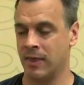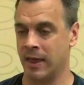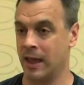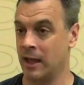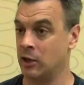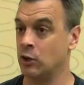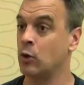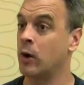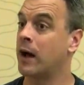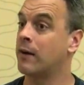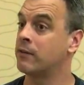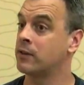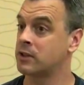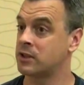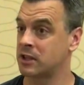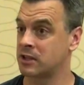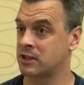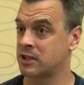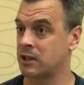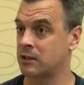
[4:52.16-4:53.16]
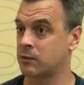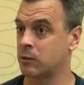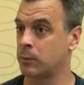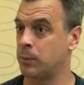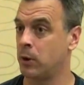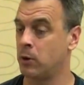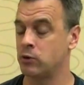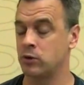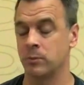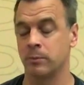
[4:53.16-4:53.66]
you'll have a successful
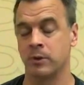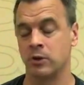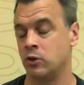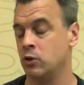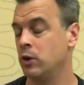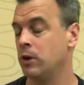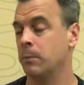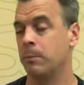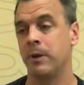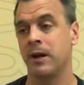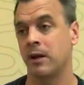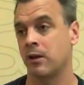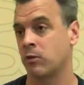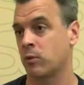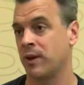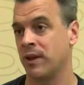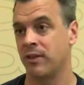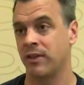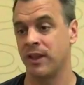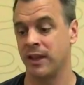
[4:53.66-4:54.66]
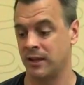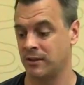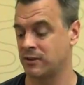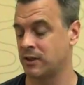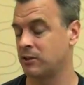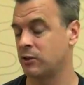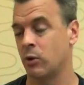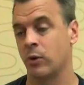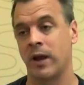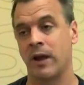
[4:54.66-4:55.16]
potion. But you can pick three things
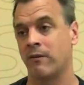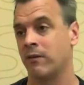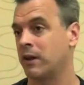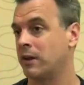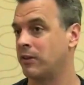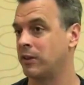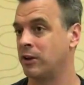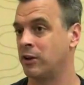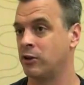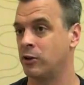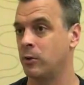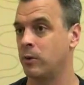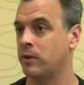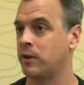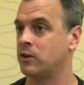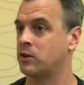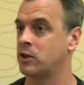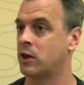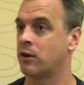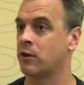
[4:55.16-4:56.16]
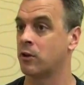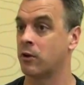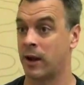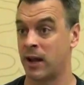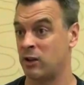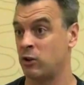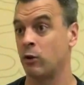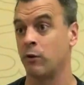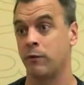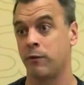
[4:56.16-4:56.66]
that don't have anything to do with each other
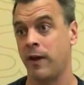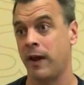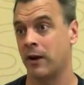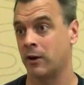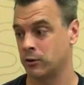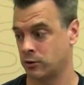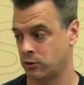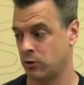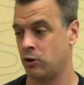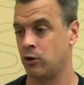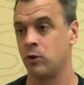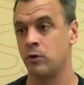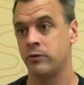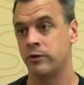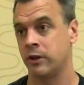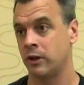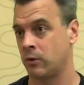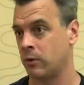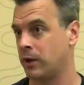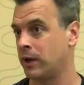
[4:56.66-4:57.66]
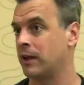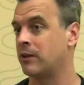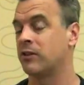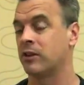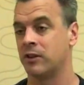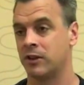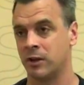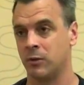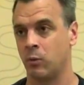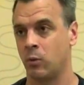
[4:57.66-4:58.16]
and you'll fail. So you use the ingredients,
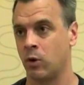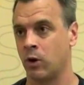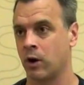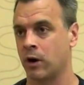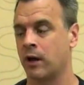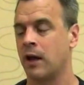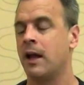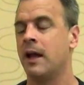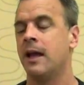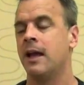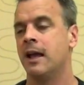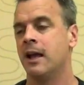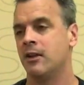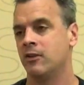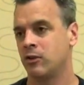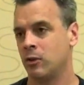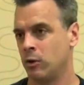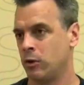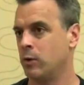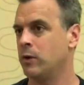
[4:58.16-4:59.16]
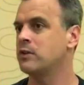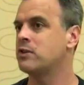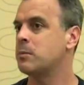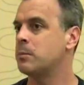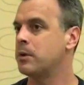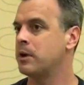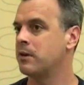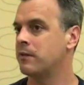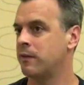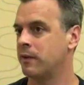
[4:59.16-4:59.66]
it didn't work. So there is a
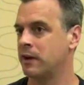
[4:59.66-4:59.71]
bit of an